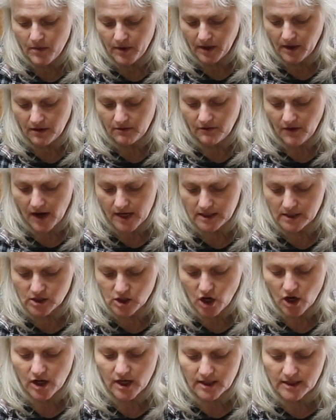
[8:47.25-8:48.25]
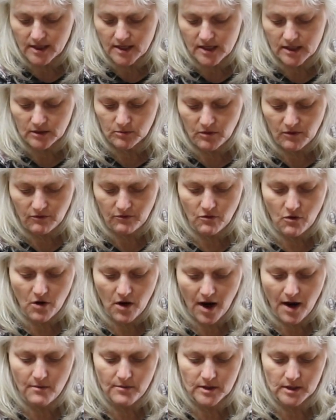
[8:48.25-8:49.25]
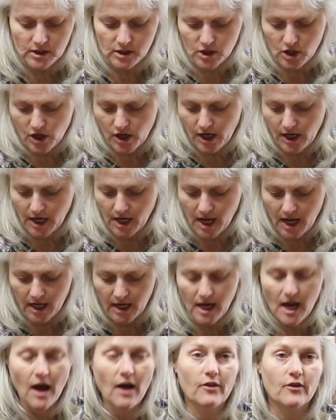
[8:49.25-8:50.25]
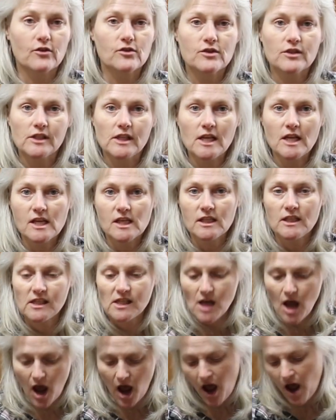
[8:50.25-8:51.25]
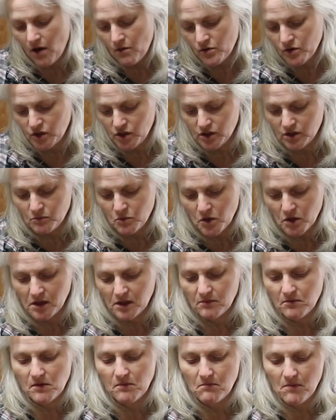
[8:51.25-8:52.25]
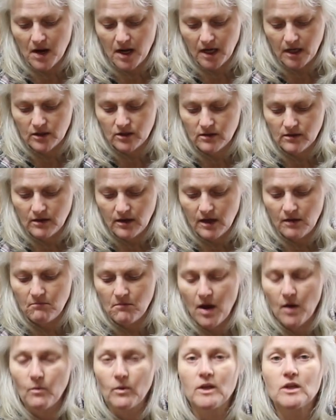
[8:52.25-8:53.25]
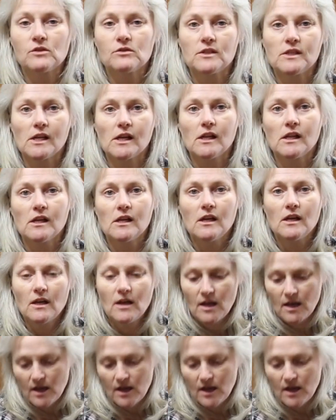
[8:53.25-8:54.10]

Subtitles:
But if I started these before I was starting any other seeds, I would just put them in my windowsill.